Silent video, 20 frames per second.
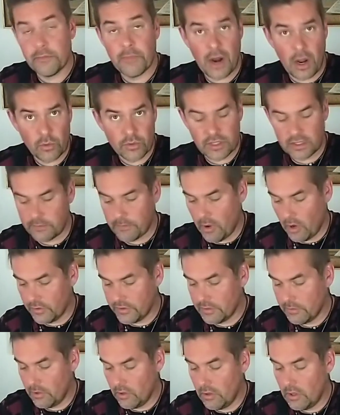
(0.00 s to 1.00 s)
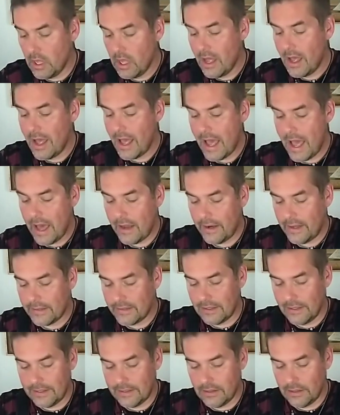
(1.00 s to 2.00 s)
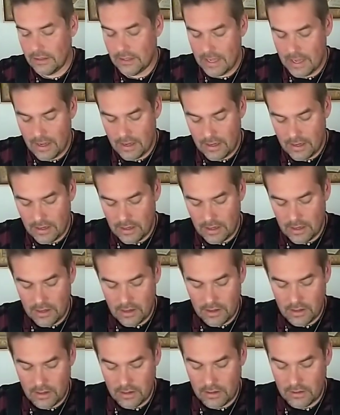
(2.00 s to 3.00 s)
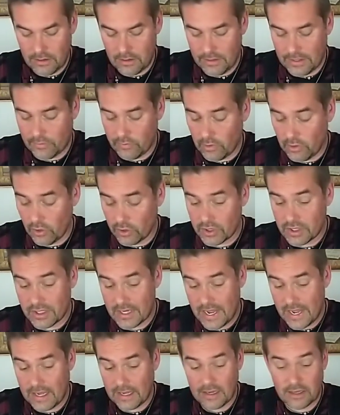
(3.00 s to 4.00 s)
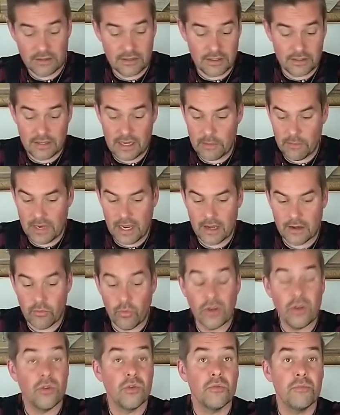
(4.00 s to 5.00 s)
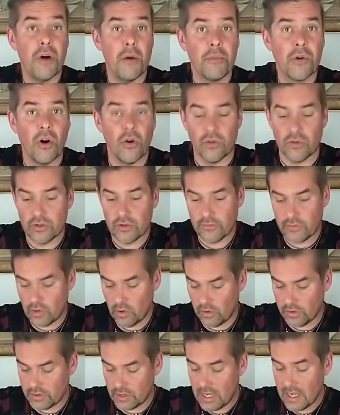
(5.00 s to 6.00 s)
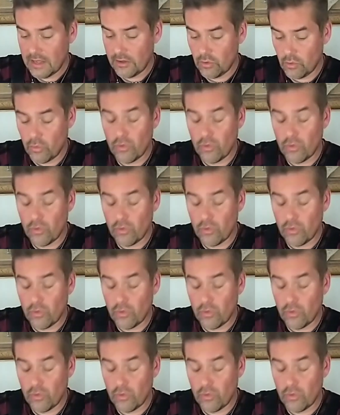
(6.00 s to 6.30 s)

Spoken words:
sprouts as possible and as little that will not take. It's the same like when you do popcorns, of course.